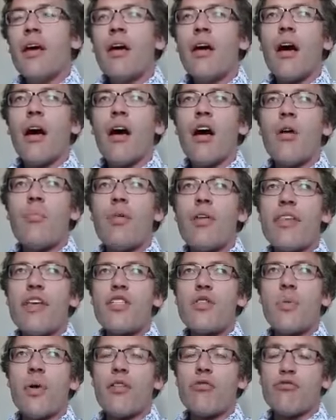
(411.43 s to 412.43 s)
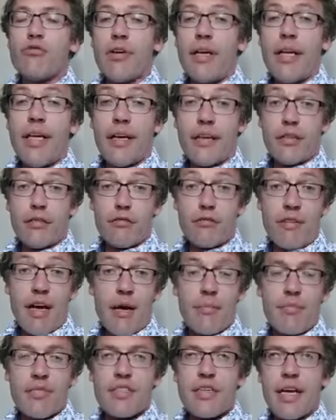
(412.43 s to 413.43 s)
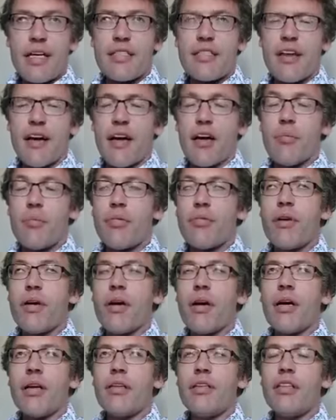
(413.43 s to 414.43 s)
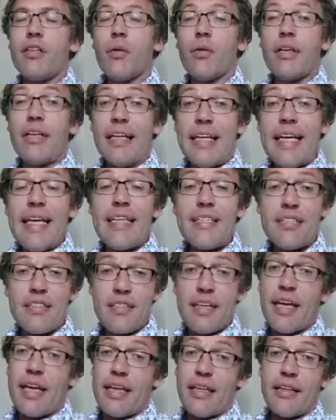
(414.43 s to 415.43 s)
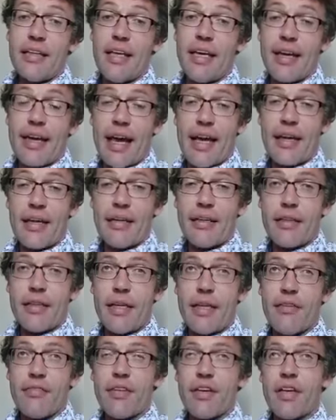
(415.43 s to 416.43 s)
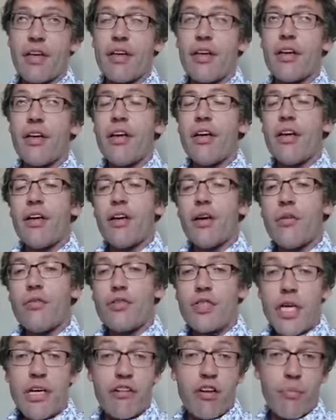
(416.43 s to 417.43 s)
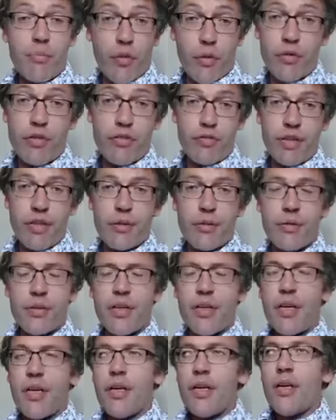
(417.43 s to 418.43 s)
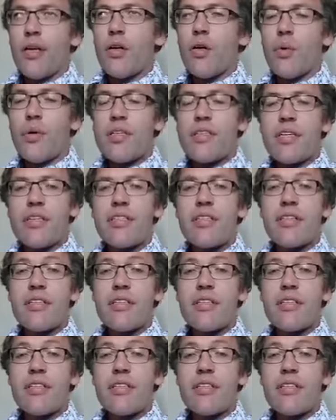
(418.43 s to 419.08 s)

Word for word: Uh, but this one really kind of ramps that up, uh, not least in the in the figure of Gerard Bonneville, who is this